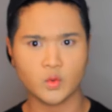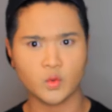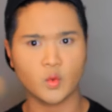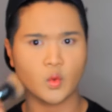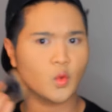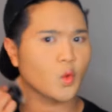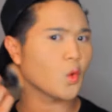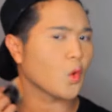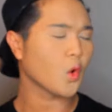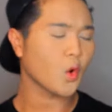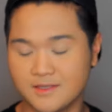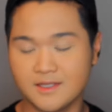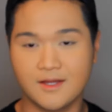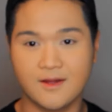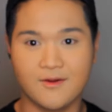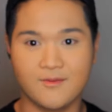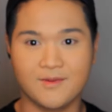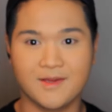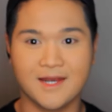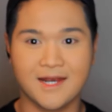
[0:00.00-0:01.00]
And now it's time
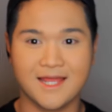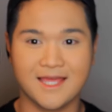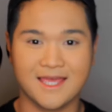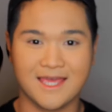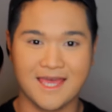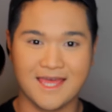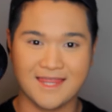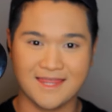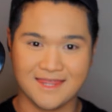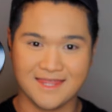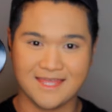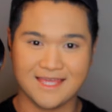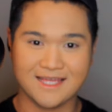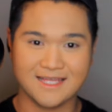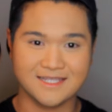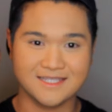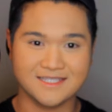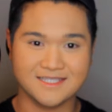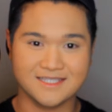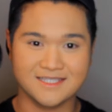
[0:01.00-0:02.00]
to bring some color to
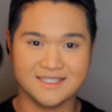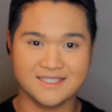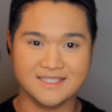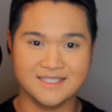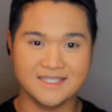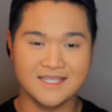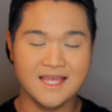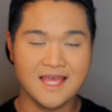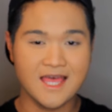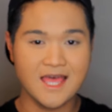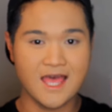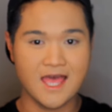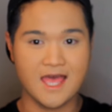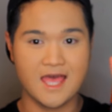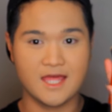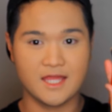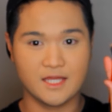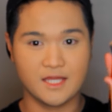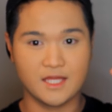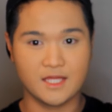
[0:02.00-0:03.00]
my face. I'm using the
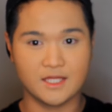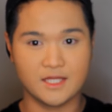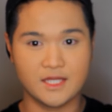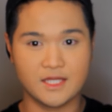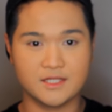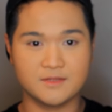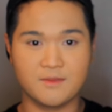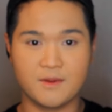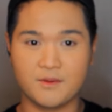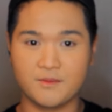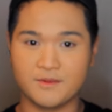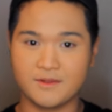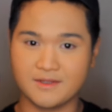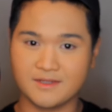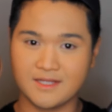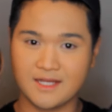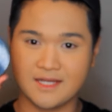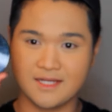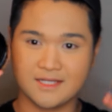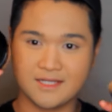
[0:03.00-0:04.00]
Soleil
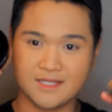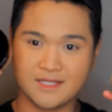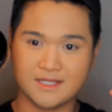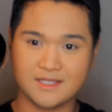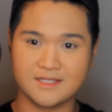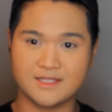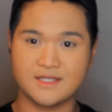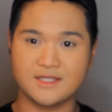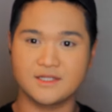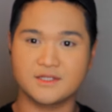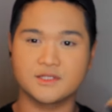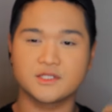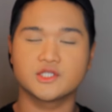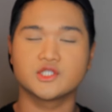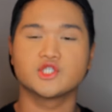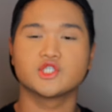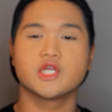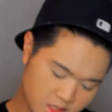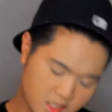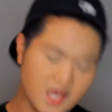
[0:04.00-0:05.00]
Tandition now, and
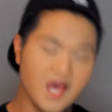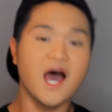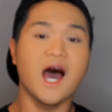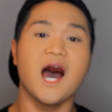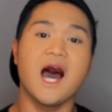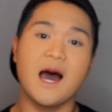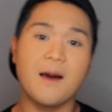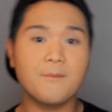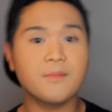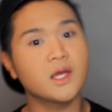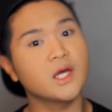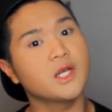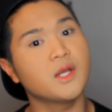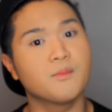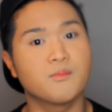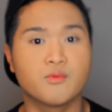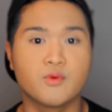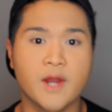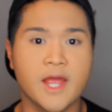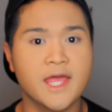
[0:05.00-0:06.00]
yes, I'm
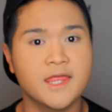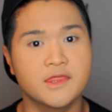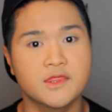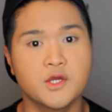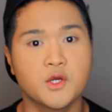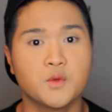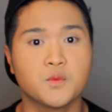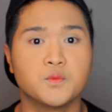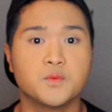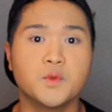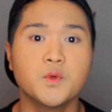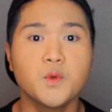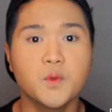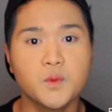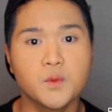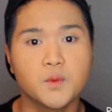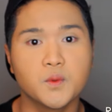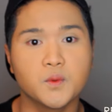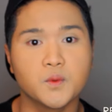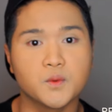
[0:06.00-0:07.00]
gonna break the
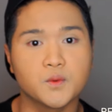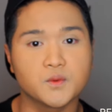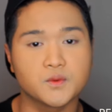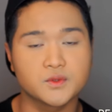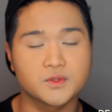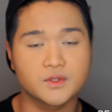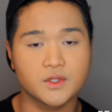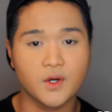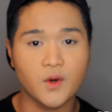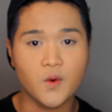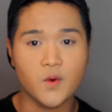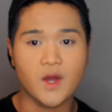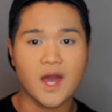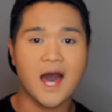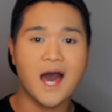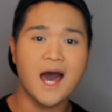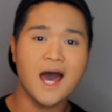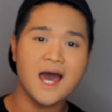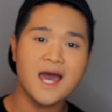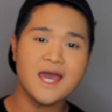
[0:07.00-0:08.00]
rules today.
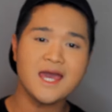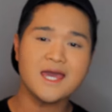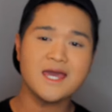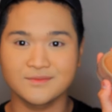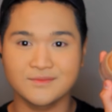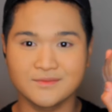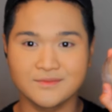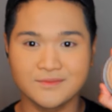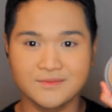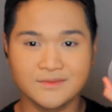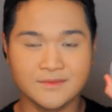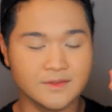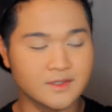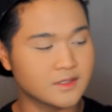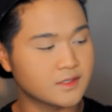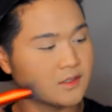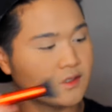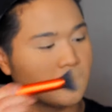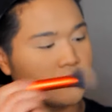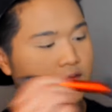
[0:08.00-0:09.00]
That's alright.